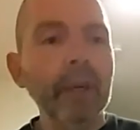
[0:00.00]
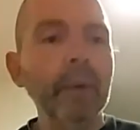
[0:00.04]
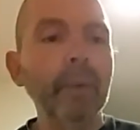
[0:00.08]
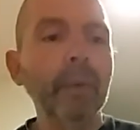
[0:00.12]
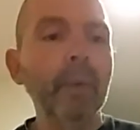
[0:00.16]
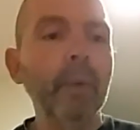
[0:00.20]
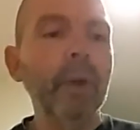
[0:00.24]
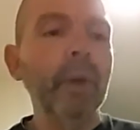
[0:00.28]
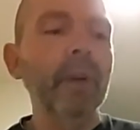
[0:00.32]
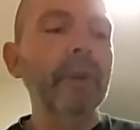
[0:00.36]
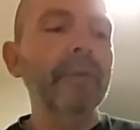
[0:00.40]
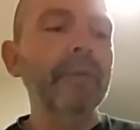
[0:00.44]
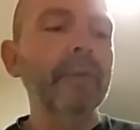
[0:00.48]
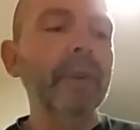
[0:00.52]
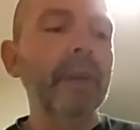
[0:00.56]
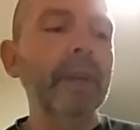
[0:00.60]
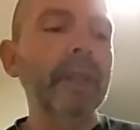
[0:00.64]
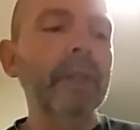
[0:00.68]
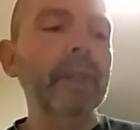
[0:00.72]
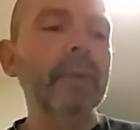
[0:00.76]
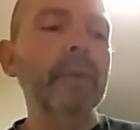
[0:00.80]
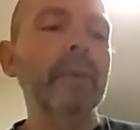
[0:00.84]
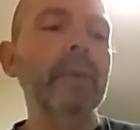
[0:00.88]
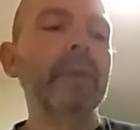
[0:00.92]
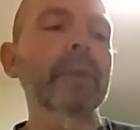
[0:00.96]
What I
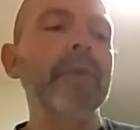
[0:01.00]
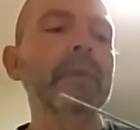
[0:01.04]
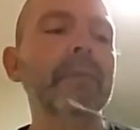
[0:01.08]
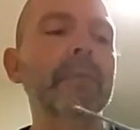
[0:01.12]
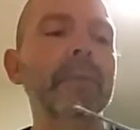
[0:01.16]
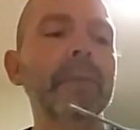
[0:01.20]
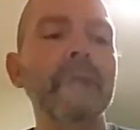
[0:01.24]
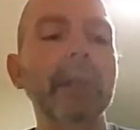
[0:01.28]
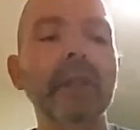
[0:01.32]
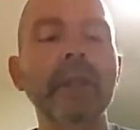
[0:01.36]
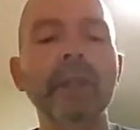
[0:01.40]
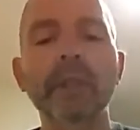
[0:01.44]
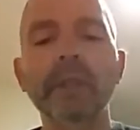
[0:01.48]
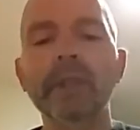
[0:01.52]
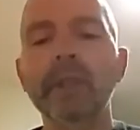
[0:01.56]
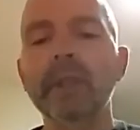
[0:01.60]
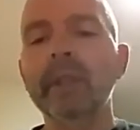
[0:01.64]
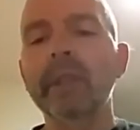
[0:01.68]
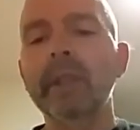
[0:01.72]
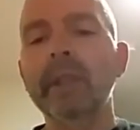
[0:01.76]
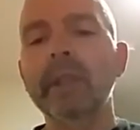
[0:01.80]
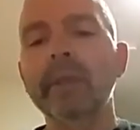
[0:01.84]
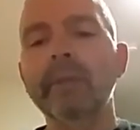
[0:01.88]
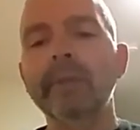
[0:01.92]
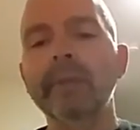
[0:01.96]
found was, because
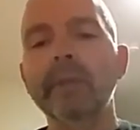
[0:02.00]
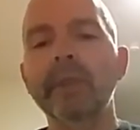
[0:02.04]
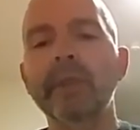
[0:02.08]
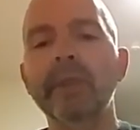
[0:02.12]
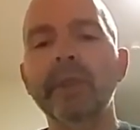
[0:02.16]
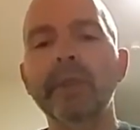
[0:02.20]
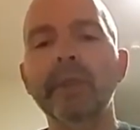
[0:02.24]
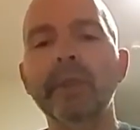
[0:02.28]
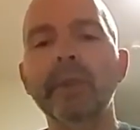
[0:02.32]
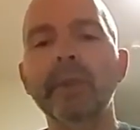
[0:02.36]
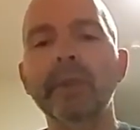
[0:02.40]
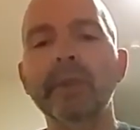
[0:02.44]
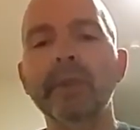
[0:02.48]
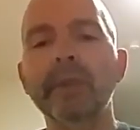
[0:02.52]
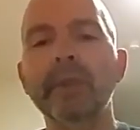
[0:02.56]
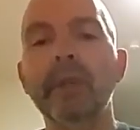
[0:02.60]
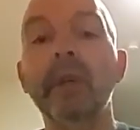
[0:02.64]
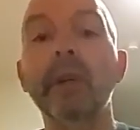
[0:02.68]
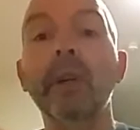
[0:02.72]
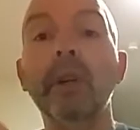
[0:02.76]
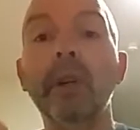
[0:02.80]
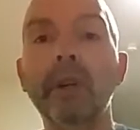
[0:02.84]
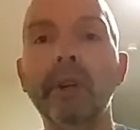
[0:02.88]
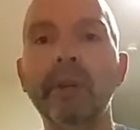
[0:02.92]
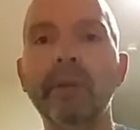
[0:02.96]
I have to use a
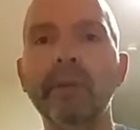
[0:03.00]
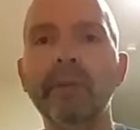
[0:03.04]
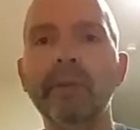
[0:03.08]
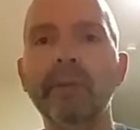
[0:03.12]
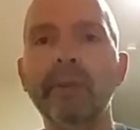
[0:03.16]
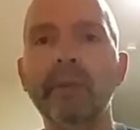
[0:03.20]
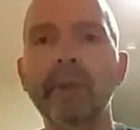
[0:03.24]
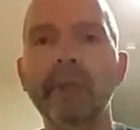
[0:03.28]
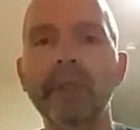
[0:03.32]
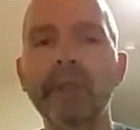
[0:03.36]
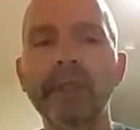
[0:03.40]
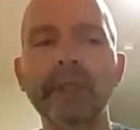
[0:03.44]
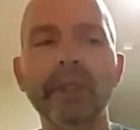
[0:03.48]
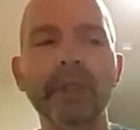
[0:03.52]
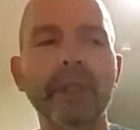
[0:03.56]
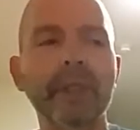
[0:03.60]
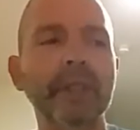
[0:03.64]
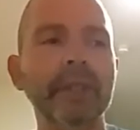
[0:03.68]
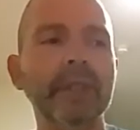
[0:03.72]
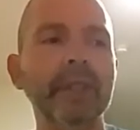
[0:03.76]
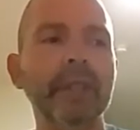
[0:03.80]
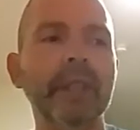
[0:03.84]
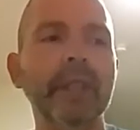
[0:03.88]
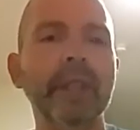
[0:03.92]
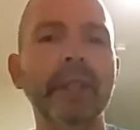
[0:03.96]
lot of
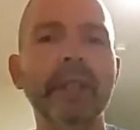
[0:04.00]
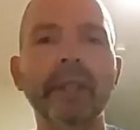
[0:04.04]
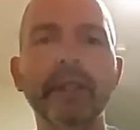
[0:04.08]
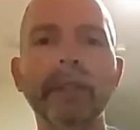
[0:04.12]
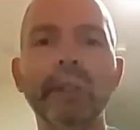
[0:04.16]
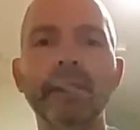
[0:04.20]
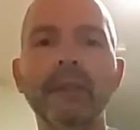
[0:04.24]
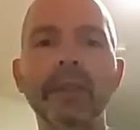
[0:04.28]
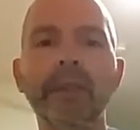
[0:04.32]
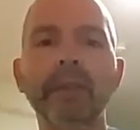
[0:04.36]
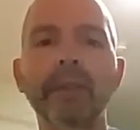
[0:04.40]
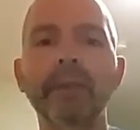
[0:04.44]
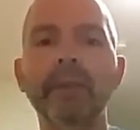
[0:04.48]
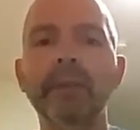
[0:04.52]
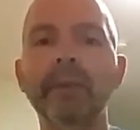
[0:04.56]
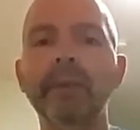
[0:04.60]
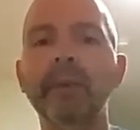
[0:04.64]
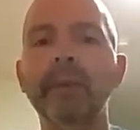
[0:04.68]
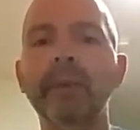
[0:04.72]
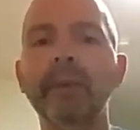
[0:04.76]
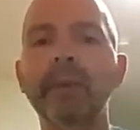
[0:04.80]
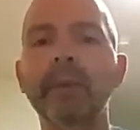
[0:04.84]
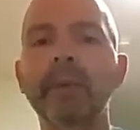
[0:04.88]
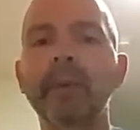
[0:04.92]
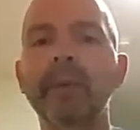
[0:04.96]
36 gauge to
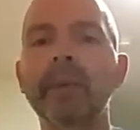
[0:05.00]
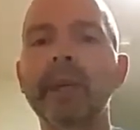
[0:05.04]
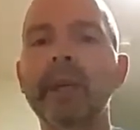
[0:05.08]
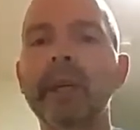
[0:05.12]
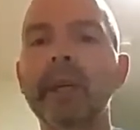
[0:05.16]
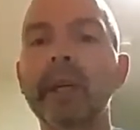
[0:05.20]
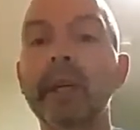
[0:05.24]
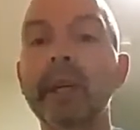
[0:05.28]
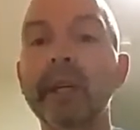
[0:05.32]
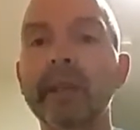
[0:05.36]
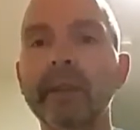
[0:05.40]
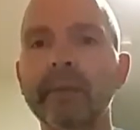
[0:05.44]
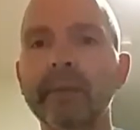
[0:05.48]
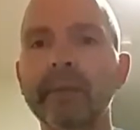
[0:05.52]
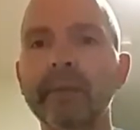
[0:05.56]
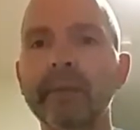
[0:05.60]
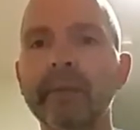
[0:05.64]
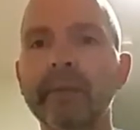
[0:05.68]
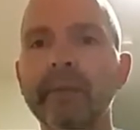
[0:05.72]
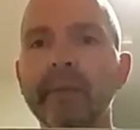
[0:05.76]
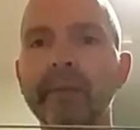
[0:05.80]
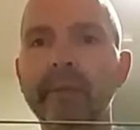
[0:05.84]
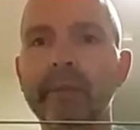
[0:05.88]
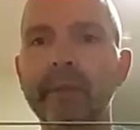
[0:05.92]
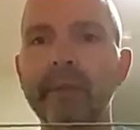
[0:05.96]
do a length
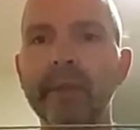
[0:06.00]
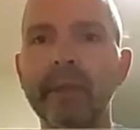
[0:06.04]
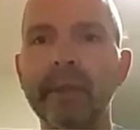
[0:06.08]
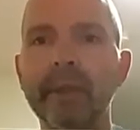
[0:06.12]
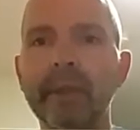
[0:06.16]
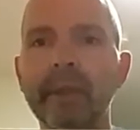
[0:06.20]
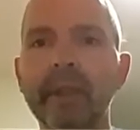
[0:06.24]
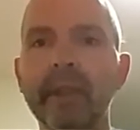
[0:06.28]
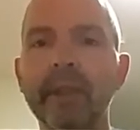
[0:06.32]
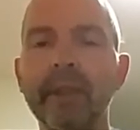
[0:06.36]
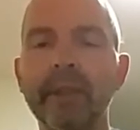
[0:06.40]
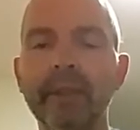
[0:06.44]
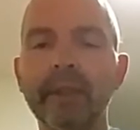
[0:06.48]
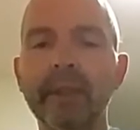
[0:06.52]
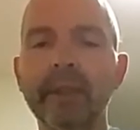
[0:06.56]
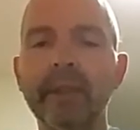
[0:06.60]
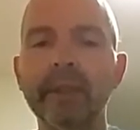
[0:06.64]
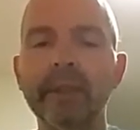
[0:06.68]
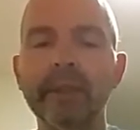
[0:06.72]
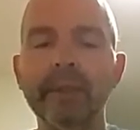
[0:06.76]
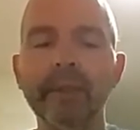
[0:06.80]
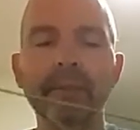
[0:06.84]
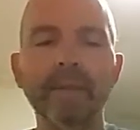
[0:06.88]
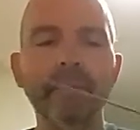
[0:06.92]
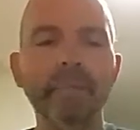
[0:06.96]
like
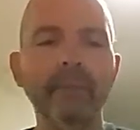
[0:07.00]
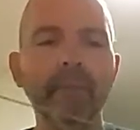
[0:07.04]
this,